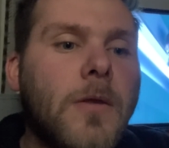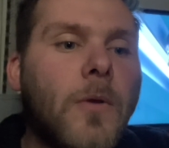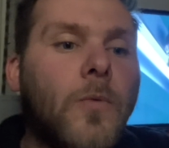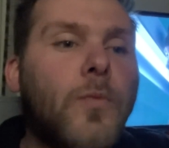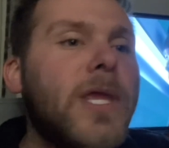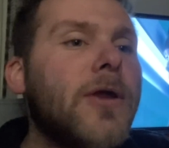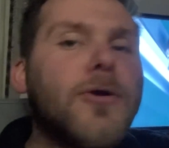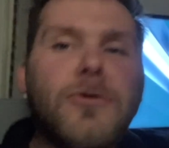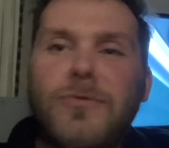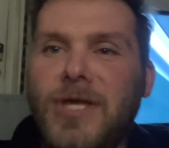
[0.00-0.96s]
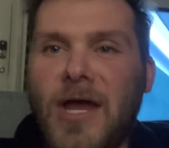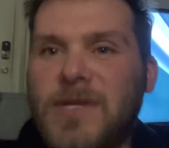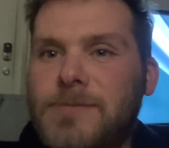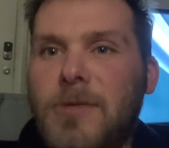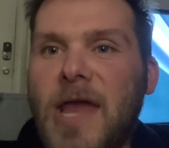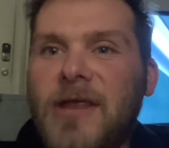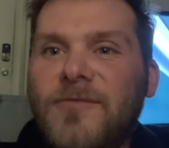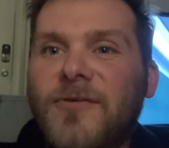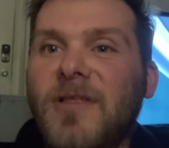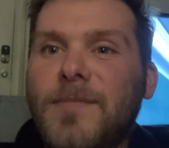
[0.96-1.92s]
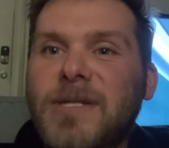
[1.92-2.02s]
We are only on this planet
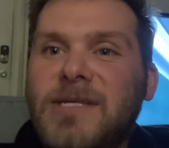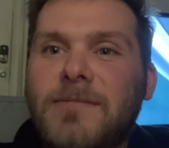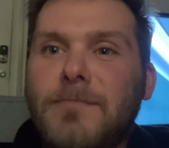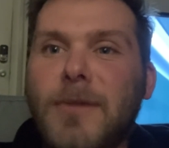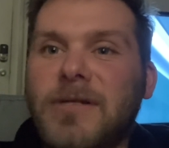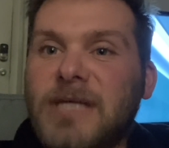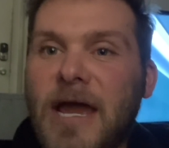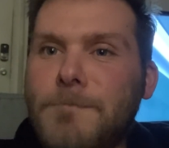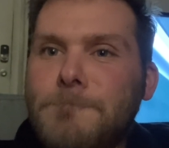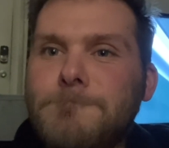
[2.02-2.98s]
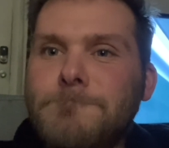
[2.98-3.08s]
for a limited amount of time.